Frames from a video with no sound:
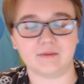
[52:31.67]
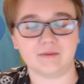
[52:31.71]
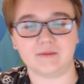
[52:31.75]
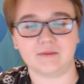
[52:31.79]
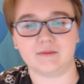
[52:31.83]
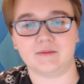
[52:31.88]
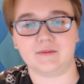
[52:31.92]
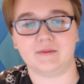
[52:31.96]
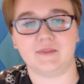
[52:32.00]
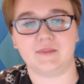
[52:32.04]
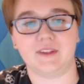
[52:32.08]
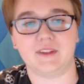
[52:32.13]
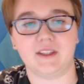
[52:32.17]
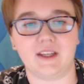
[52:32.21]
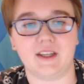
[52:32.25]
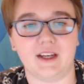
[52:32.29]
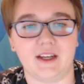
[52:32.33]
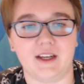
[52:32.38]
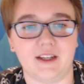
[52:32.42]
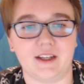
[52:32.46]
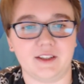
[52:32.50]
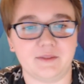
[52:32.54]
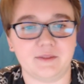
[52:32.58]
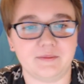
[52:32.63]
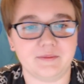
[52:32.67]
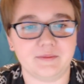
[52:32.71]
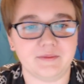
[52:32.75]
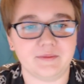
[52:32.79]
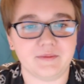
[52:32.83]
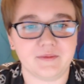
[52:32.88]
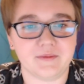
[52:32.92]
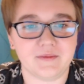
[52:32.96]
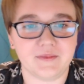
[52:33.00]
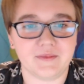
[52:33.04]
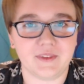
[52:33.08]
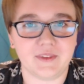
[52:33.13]
Okay,
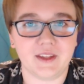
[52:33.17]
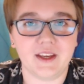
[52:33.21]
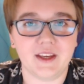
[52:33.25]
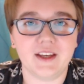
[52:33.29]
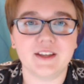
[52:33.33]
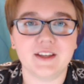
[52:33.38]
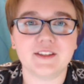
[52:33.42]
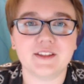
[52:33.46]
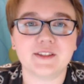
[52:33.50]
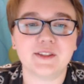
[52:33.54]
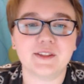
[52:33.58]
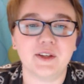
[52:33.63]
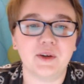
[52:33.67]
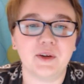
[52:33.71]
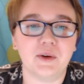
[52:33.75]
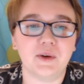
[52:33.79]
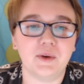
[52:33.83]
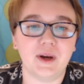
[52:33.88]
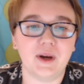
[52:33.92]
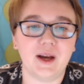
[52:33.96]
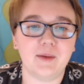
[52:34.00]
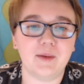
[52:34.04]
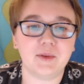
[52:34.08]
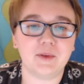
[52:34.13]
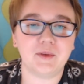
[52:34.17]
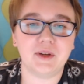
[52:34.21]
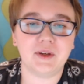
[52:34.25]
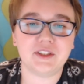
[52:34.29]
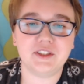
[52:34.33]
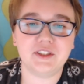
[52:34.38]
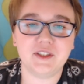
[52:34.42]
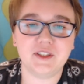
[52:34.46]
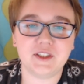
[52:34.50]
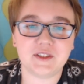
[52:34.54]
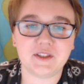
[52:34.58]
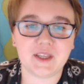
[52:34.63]
so the
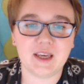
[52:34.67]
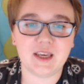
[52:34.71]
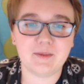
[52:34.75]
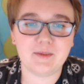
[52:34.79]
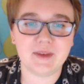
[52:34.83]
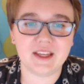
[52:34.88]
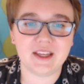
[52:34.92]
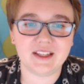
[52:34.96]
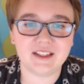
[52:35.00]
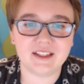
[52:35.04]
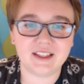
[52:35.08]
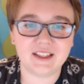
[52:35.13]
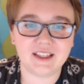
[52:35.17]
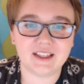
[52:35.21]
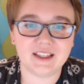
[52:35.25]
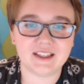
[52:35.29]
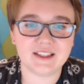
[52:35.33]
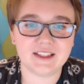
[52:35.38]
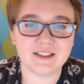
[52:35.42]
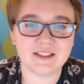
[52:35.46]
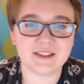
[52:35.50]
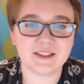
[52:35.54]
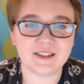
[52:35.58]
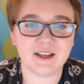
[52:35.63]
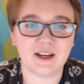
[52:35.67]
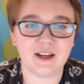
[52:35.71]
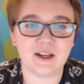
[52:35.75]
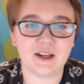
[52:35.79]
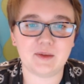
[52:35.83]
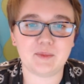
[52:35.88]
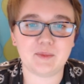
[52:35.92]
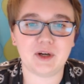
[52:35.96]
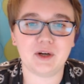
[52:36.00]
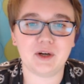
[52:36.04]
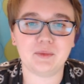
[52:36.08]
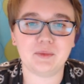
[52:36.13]
question that just came in is
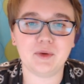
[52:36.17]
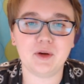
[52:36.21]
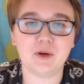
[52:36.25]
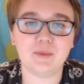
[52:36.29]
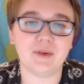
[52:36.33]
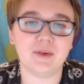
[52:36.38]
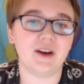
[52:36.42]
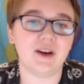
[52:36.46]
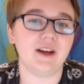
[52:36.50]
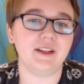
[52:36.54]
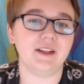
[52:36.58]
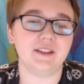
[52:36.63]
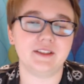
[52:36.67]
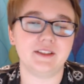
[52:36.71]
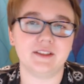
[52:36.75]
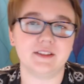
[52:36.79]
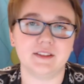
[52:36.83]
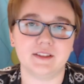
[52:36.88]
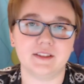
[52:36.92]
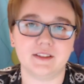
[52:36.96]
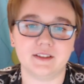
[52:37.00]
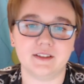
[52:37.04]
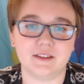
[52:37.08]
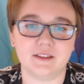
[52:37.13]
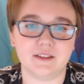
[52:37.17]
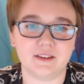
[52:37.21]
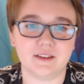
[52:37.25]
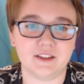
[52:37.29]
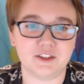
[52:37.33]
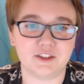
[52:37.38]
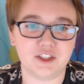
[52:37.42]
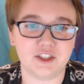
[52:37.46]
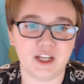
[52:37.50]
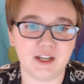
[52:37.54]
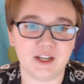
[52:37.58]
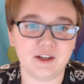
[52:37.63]
the
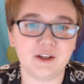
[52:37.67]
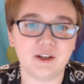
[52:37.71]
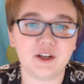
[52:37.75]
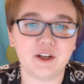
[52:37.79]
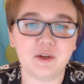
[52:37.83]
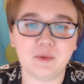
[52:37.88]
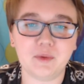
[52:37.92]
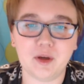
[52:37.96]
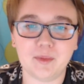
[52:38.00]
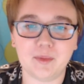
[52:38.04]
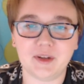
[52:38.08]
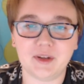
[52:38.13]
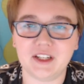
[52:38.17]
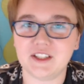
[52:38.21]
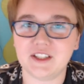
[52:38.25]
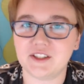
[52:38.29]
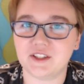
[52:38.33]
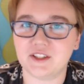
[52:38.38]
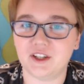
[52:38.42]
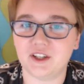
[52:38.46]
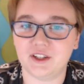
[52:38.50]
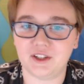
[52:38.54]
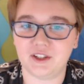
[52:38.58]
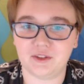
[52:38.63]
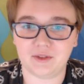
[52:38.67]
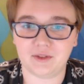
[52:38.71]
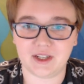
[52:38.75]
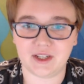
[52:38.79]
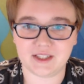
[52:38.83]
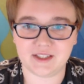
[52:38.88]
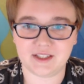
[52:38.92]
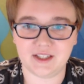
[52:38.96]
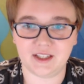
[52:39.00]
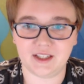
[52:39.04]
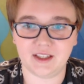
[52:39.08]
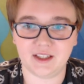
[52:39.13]
chain on our robot has started
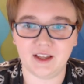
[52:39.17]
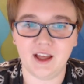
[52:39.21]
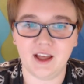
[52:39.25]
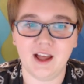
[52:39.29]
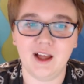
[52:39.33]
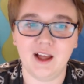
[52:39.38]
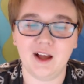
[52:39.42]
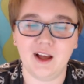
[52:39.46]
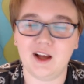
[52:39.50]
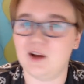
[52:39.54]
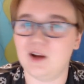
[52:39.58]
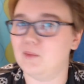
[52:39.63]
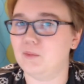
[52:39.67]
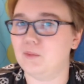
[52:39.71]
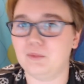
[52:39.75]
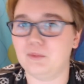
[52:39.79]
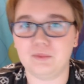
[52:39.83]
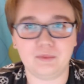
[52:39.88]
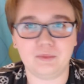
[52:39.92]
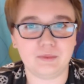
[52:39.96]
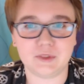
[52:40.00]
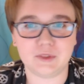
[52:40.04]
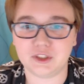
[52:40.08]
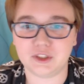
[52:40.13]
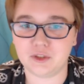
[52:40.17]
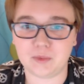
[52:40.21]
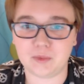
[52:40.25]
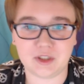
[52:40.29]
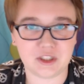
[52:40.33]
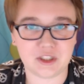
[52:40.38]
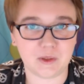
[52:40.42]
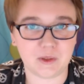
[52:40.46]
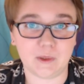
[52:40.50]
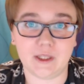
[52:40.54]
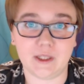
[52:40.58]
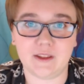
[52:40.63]
rusting. Should we
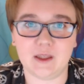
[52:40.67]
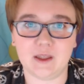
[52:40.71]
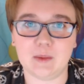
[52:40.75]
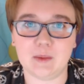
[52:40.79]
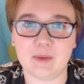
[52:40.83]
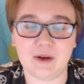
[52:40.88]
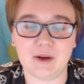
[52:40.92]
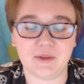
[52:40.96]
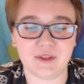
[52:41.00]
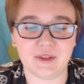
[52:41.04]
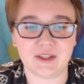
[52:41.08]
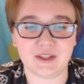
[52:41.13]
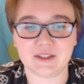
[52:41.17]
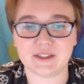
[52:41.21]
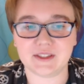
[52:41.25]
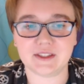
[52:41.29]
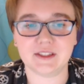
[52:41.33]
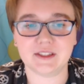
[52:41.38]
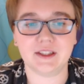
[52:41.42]
do anything about this?